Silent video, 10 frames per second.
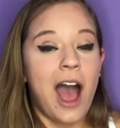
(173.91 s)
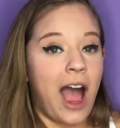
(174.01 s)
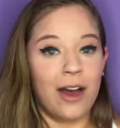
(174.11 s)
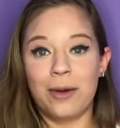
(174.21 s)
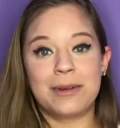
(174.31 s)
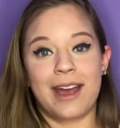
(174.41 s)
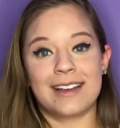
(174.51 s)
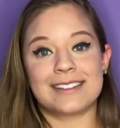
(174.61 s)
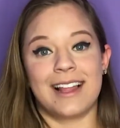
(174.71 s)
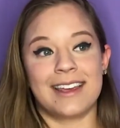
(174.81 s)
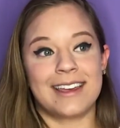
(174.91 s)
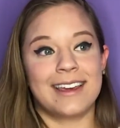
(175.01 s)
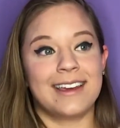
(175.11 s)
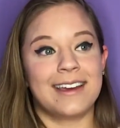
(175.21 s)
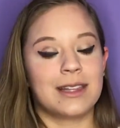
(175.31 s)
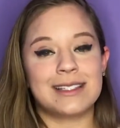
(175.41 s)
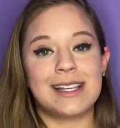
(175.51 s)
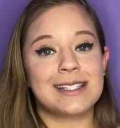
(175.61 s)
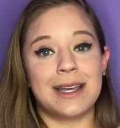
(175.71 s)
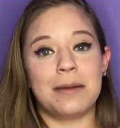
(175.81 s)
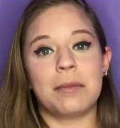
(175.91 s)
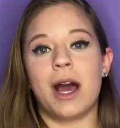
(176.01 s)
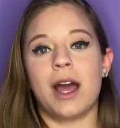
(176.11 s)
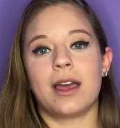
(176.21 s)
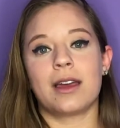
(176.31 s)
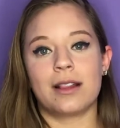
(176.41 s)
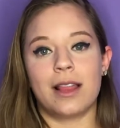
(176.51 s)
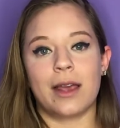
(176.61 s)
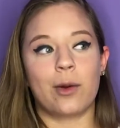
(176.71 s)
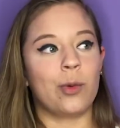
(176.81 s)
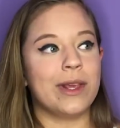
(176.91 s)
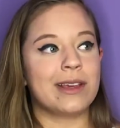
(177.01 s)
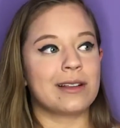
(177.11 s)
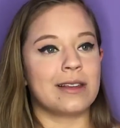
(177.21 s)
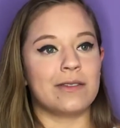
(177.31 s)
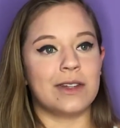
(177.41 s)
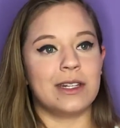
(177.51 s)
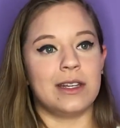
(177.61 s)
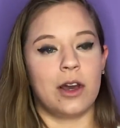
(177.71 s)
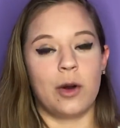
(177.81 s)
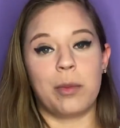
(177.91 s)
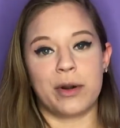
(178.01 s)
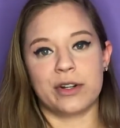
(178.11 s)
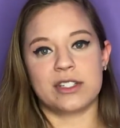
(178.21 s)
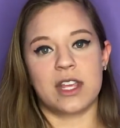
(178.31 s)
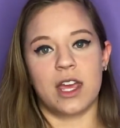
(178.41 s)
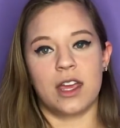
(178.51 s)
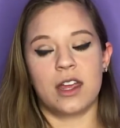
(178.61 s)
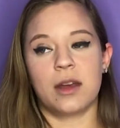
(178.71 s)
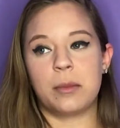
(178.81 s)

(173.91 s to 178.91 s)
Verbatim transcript: I hope you guys like it. This isn't my like weekly video per se,